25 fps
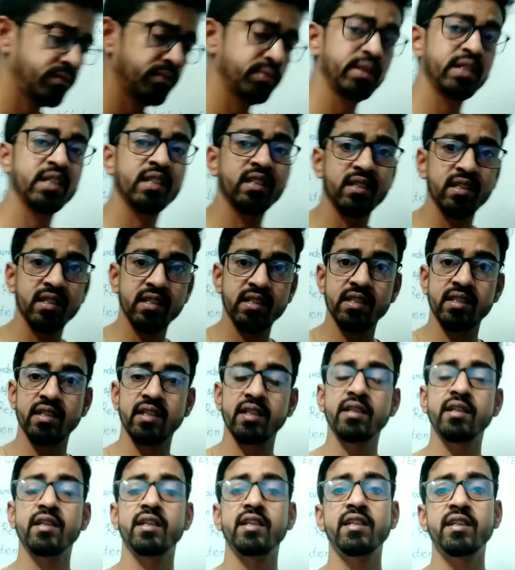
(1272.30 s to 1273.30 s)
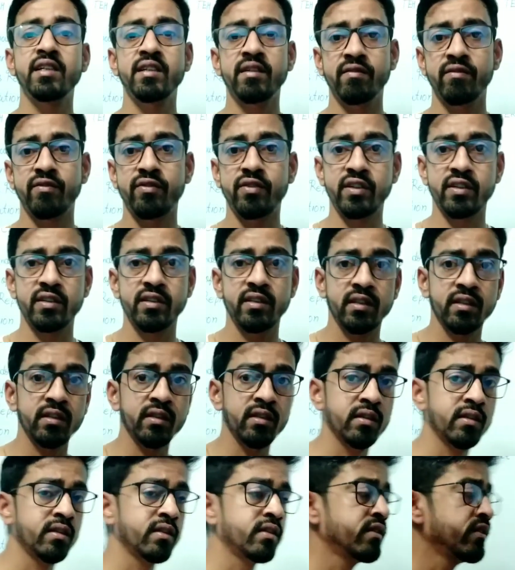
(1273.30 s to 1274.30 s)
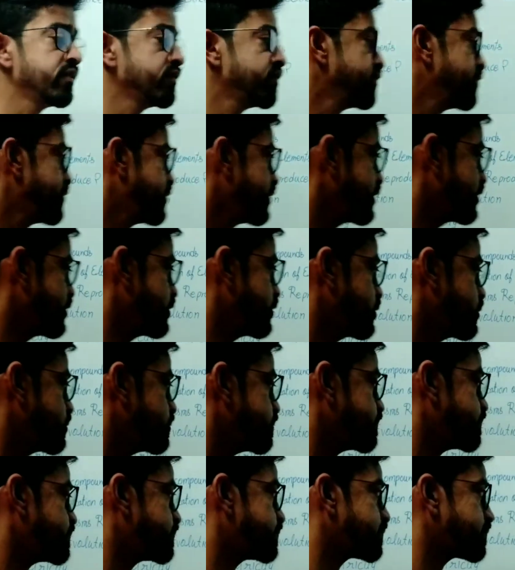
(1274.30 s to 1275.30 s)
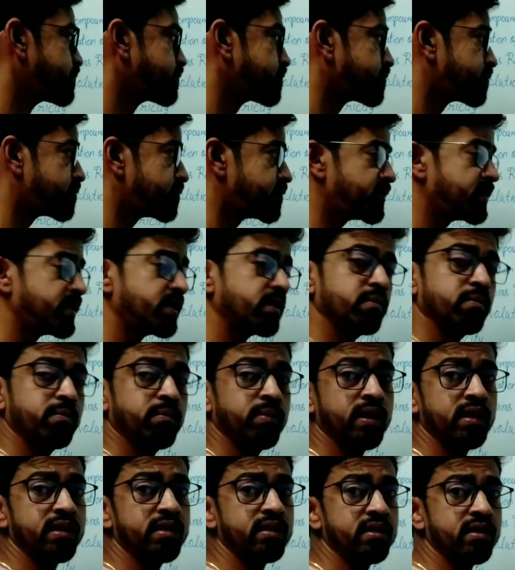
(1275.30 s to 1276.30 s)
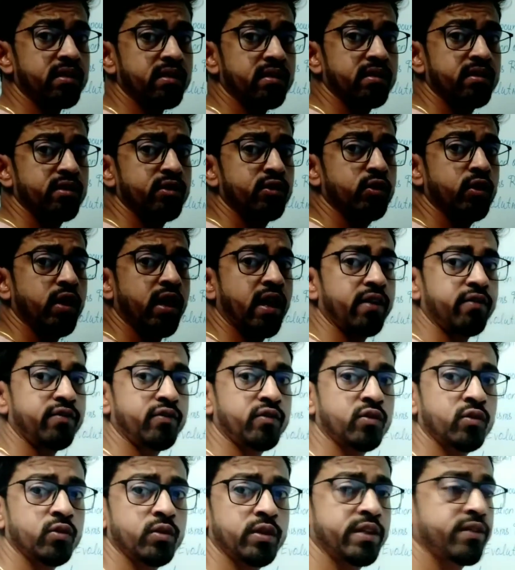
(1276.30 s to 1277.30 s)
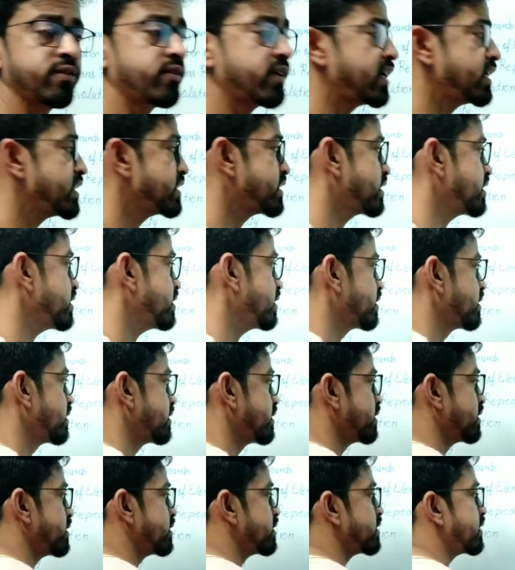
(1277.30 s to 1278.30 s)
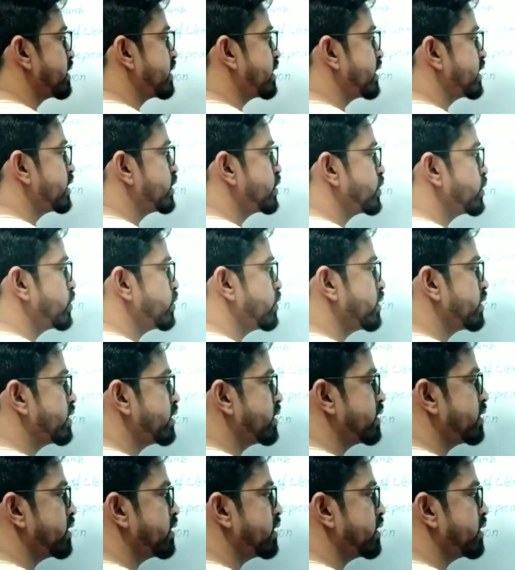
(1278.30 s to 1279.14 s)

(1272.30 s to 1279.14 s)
understand in further video, but you have to revise it. The ratio in